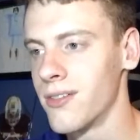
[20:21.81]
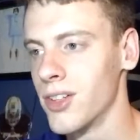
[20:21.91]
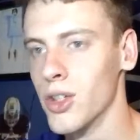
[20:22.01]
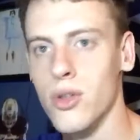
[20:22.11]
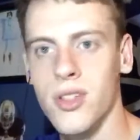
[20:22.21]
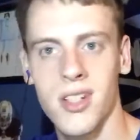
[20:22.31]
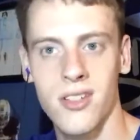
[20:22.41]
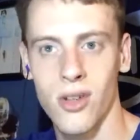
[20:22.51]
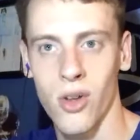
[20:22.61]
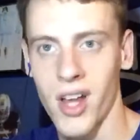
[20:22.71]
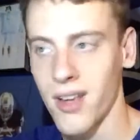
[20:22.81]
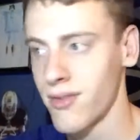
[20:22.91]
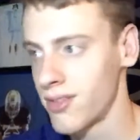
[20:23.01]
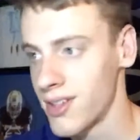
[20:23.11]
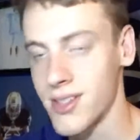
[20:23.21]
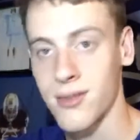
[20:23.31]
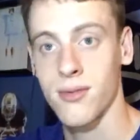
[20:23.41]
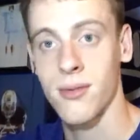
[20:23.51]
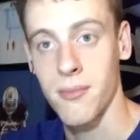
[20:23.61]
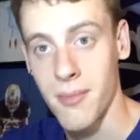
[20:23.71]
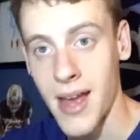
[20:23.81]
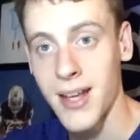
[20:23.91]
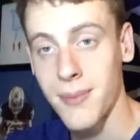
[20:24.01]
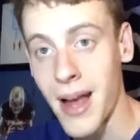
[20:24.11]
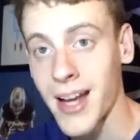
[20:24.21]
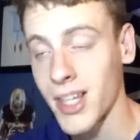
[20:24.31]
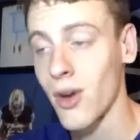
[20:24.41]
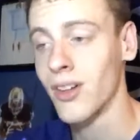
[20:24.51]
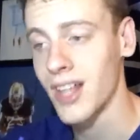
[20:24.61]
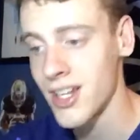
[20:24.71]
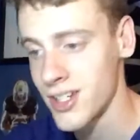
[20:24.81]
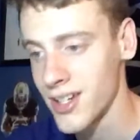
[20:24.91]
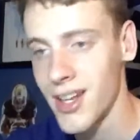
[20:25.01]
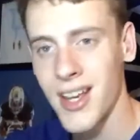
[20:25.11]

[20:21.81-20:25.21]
losing his whole life. This is Manny Pacquiao, legend.